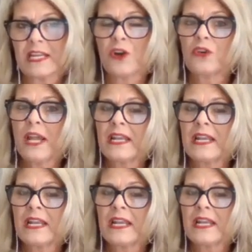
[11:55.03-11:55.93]
Now,
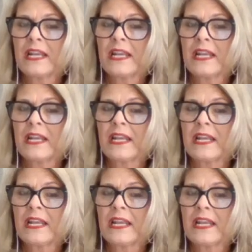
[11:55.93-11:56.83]
granted, things are going to
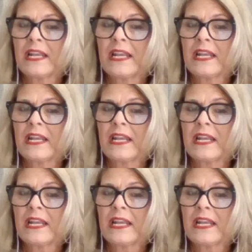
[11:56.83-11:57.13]
pop up.